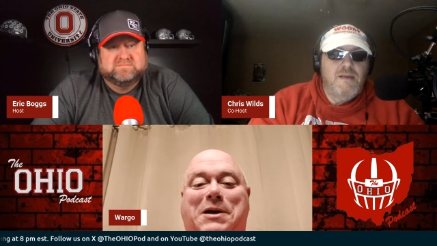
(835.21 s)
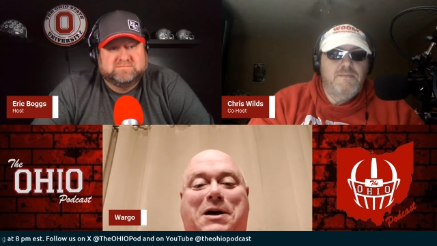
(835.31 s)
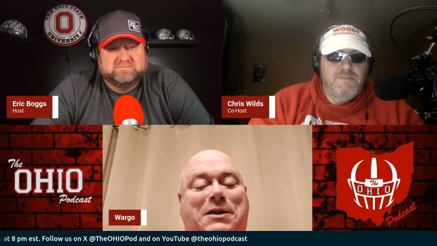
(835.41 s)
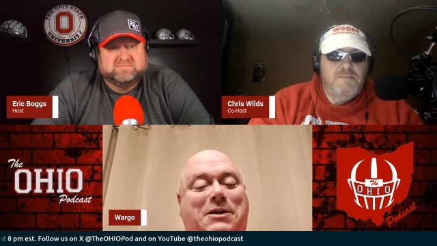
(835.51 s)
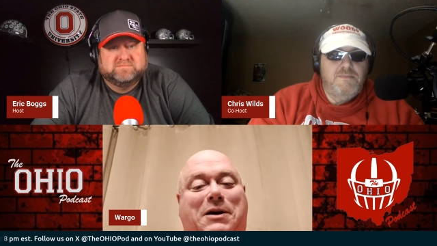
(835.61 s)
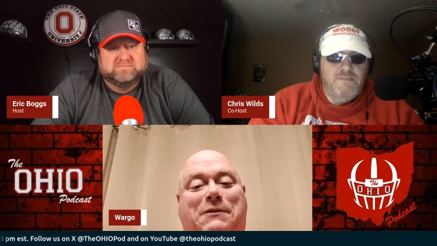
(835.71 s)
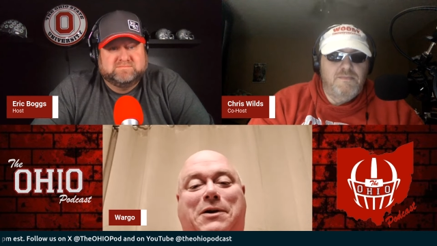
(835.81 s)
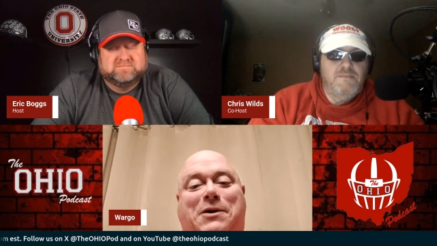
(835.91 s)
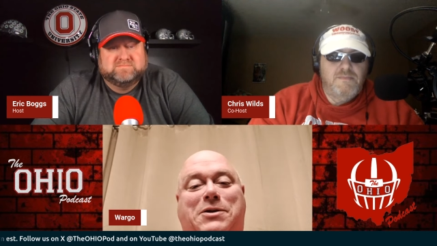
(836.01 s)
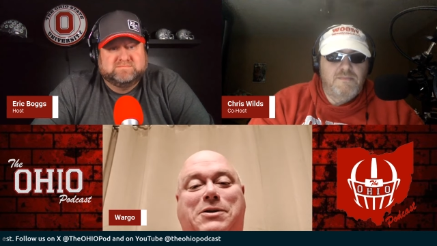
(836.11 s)
Speaker 1: The tough
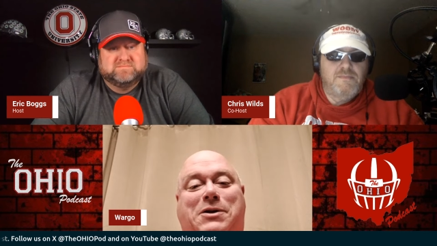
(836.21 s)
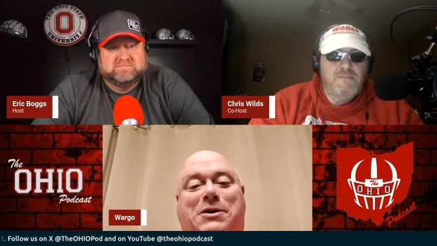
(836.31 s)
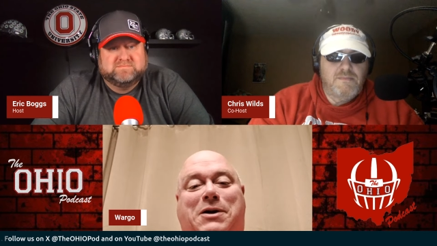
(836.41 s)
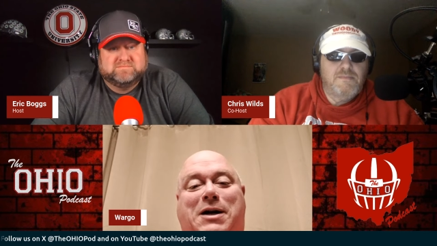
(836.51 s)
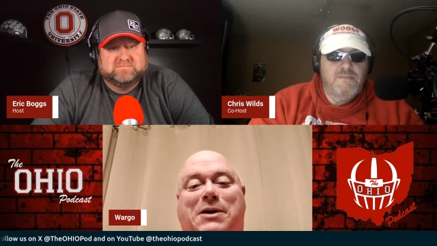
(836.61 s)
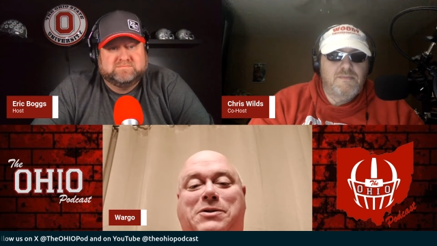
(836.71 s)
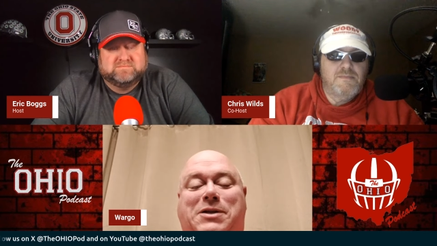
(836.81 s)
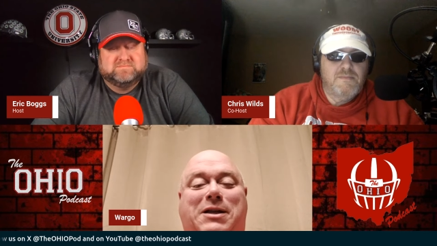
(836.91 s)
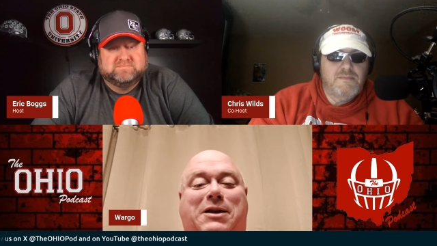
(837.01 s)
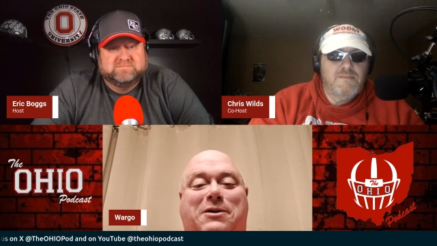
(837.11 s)
coaches on Ohio
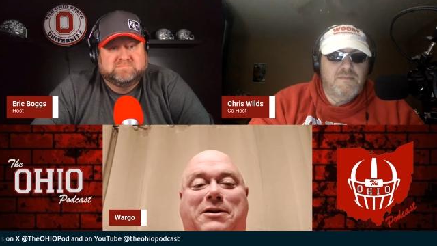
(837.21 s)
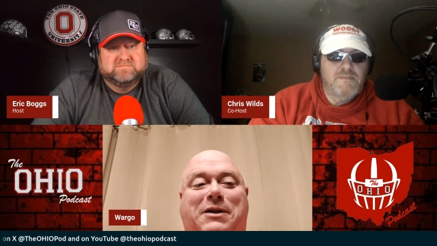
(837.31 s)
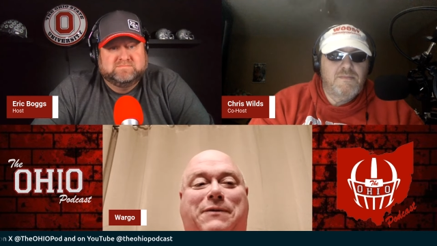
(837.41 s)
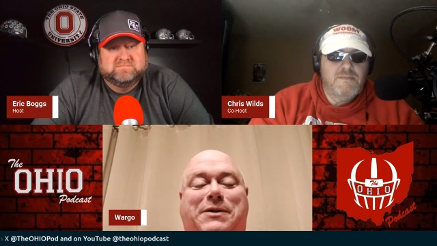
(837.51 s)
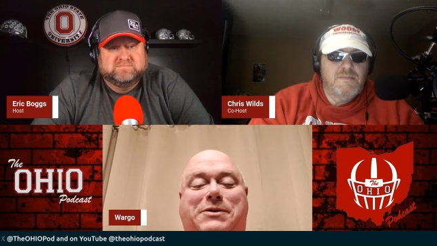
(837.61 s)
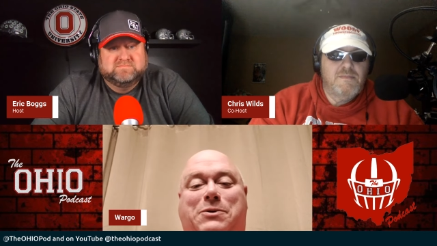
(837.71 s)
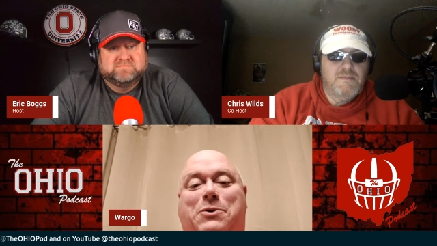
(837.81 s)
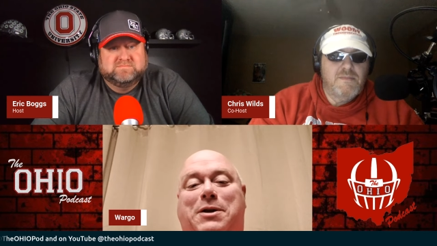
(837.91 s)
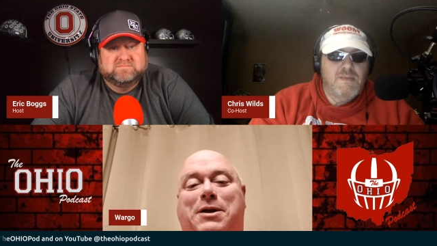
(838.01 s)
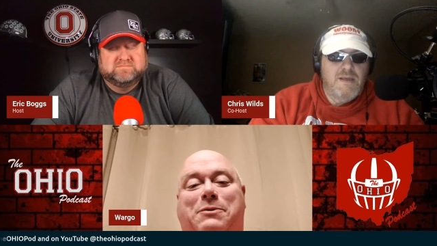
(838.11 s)
State, like our defensive
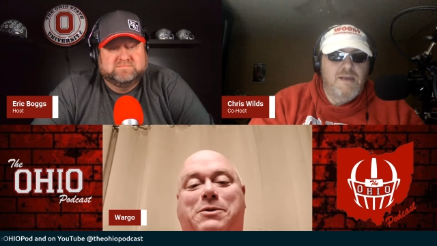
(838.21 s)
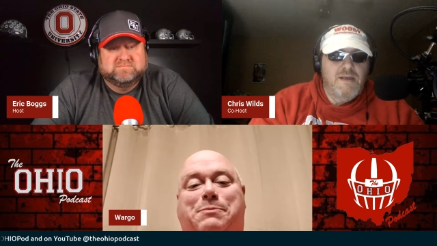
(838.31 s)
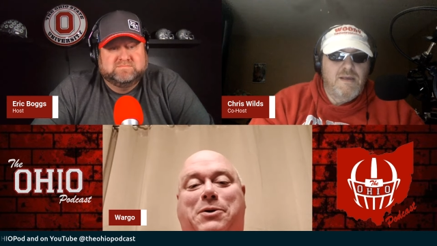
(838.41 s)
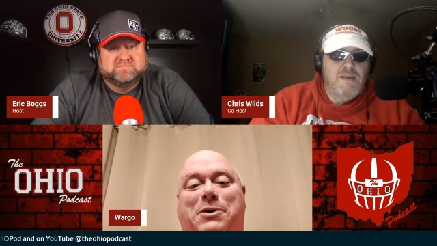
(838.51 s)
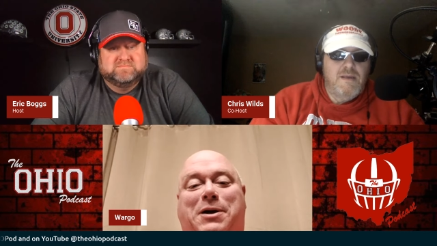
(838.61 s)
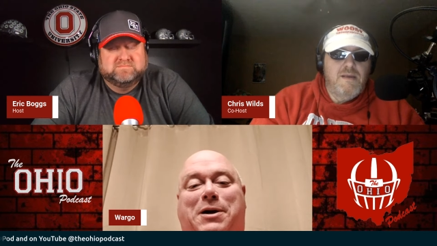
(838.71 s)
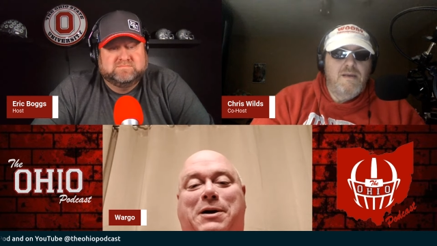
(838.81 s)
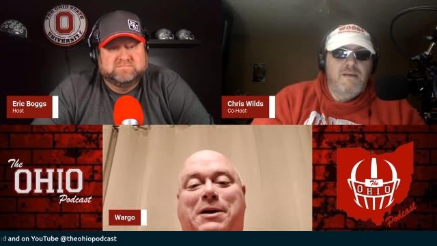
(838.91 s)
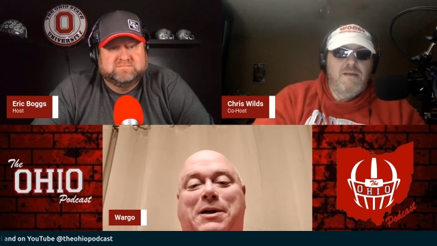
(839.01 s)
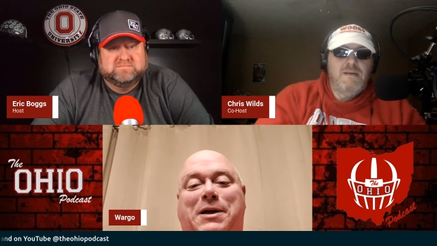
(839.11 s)
coordinator, was Bill Young.